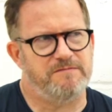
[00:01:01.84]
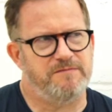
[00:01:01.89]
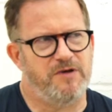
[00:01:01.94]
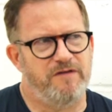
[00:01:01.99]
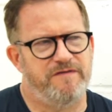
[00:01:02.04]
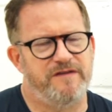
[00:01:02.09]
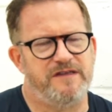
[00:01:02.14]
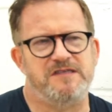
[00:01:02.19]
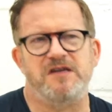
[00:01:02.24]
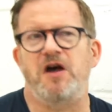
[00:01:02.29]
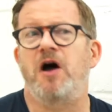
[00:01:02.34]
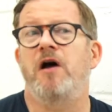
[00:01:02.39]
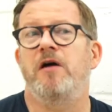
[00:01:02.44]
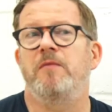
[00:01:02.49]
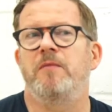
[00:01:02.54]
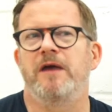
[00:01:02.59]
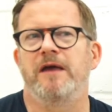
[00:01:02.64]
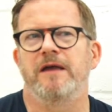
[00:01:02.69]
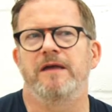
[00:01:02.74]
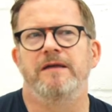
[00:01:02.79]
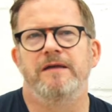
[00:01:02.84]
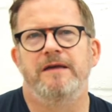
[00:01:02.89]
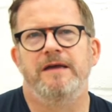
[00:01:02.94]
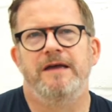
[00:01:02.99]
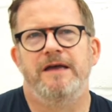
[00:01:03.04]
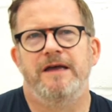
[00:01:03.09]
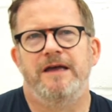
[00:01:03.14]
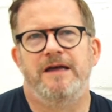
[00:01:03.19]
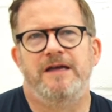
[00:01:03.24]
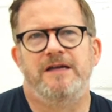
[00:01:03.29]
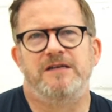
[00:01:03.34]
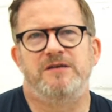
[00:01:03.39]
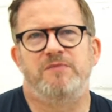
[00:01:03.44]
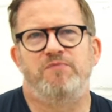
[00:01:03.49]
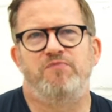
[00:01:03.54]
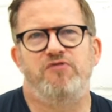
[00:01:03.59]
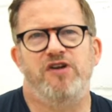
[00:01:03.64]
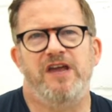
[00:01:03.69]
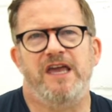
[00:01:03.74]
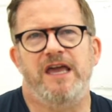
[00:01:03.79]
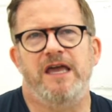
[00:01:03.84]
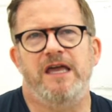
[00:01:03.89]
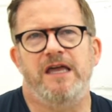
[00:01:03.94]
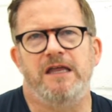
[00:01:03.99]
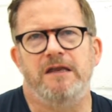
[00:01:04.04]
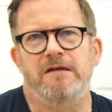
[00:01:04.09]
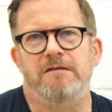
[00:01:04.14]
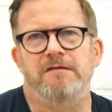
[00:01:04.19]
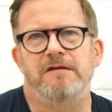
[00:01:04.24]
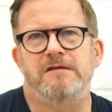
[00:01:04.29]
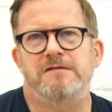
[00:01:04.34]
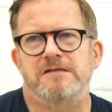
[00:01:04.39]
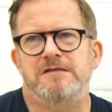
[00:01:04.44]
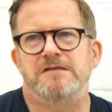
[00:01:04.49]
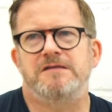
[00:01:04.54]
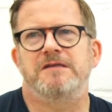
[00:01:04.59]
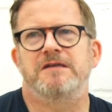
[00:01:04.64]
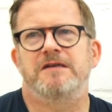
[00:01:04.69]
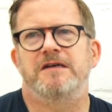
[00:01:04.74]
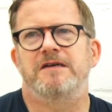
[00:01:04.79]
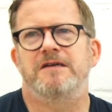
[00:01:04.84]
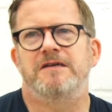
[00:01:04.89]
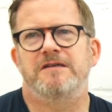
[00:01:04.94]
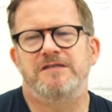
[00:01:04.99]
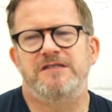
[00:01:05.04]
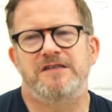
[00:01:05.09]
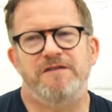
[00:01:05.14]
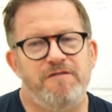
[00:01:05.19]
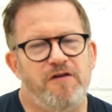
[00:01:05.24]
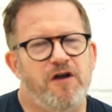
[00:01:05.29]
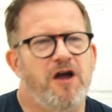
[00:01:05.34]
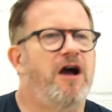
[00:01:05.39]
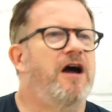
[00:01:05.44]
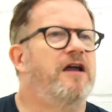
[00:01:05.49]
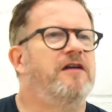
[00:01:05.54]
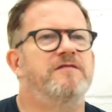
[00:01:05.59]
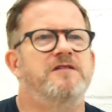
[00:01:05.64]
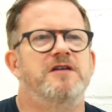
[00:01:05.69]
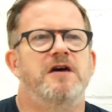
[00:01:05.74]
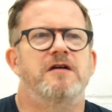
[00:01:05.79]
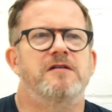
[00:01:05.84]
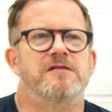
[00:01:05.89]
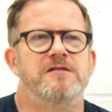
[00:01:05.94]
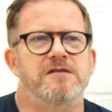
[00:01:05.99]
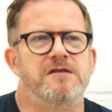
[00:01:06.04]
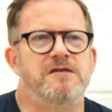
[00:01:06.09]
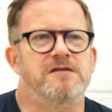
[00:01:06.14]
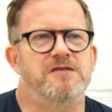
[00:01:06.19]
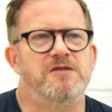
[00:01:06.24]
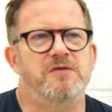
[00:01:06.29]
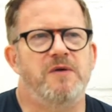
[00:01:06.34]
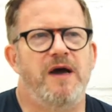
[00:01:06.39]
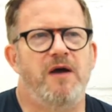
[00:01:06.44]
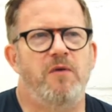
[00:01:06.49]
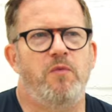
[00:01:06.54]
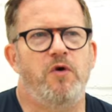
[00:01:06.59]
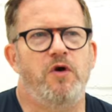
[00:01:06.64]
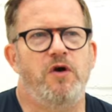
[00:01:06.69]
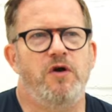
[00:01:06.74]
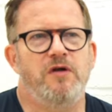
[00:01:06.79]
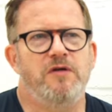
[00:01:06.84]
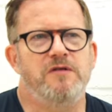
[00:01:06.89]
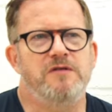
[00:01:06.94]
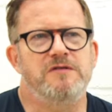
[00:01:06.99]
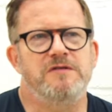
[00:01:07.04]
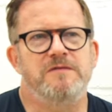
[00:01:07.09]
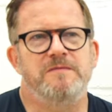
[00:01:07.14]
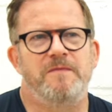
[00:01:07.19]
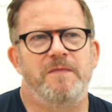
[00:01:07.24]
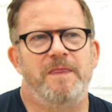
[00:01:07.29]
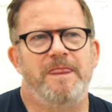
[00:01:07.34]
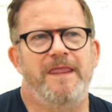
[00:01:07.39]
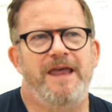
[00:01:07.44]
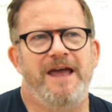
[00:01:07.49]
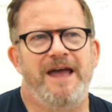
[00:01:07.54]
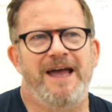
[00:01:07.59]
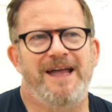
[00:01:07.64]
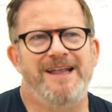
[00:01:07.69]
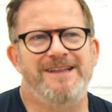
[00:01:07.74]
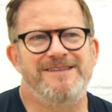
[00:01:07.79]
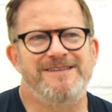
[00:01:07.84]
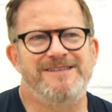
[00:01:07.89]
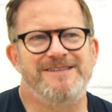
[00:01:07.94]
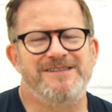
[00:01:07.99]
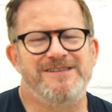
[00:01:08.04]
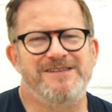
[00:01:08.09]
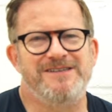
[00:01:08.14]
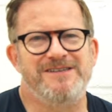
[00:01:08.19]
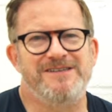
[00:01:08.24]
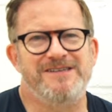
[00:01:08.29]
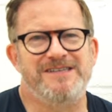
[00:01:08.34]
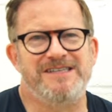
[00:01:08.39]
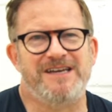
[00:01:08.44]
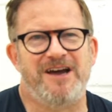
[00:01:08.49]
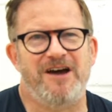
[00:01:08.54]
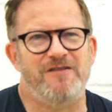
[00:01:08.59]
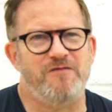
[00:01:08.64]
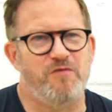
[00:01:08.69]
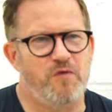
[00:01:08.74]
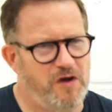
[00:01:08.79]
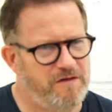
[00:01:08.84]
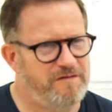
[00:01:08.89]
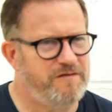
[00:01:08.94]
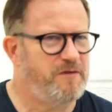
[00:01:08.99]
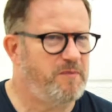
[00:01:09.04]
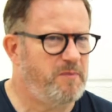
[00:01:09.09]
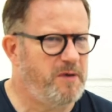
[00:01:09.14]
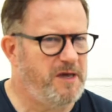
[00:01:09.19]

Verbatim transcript: perfect timing to bring in this uh, different kind of dancer to our world and uh, kind of worked for the